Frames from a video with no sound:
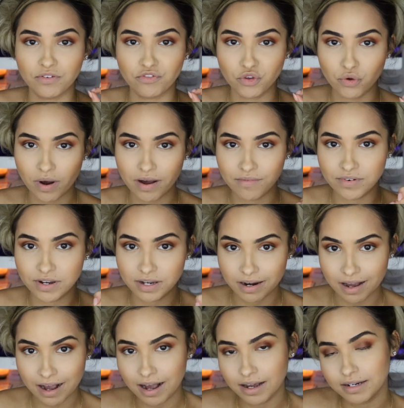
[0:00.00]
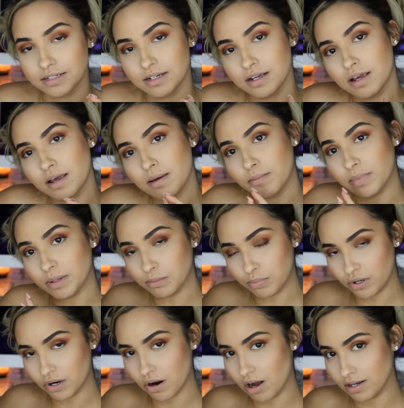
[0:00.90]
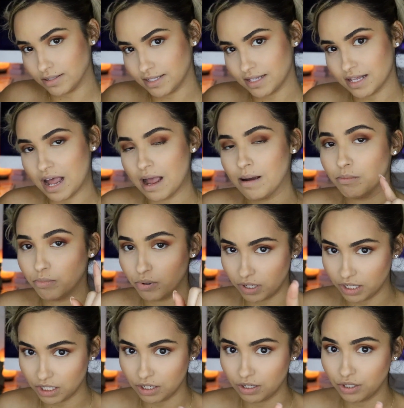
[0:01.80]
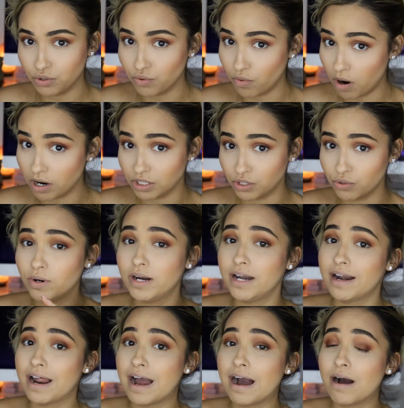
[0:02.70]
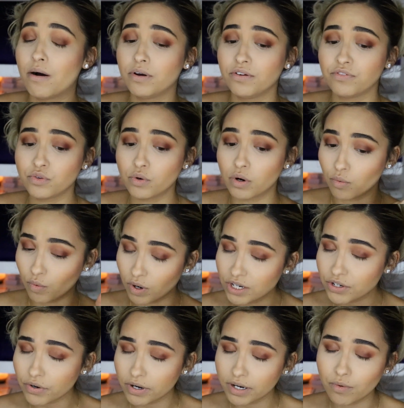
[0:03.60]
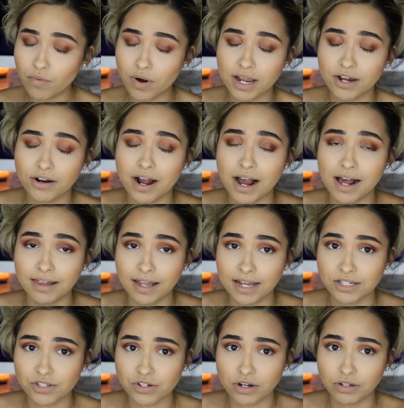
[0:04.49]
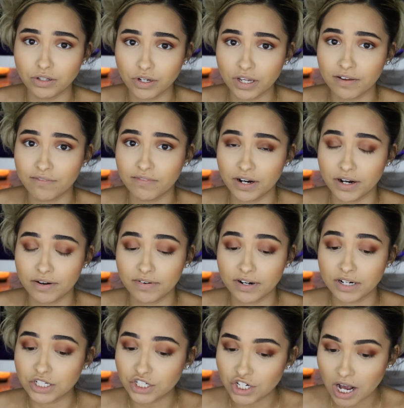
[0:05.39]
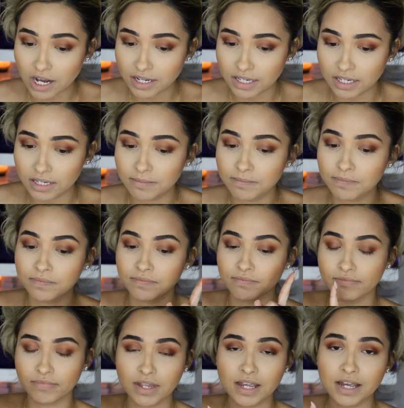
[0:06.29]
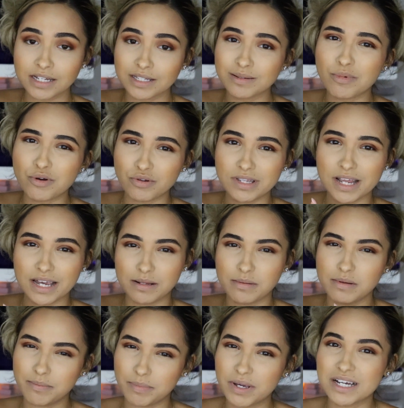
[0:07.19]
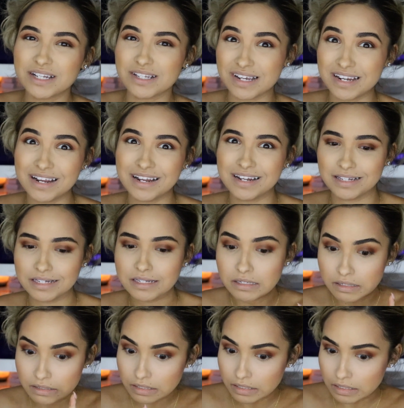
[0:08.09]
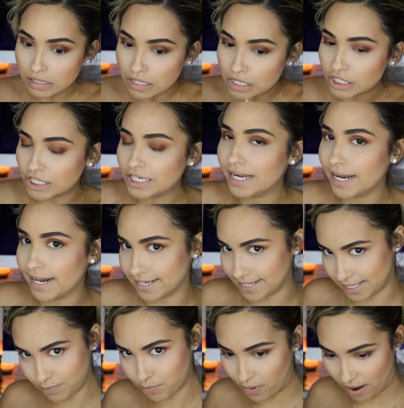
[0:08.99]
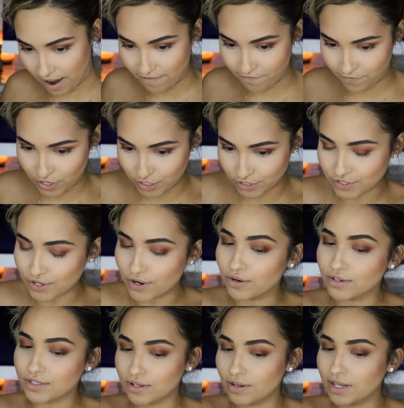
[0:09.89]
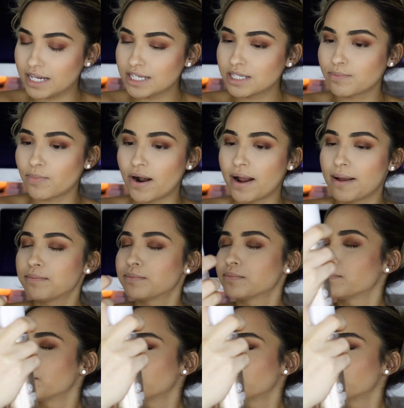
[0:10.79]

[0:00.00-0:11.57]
If you have not been put onto that, I'm putting you onto it now. If you are wondering why your highlights are looking very, very chalky, it's most likely because you didn't spray first, girl. So let's spray.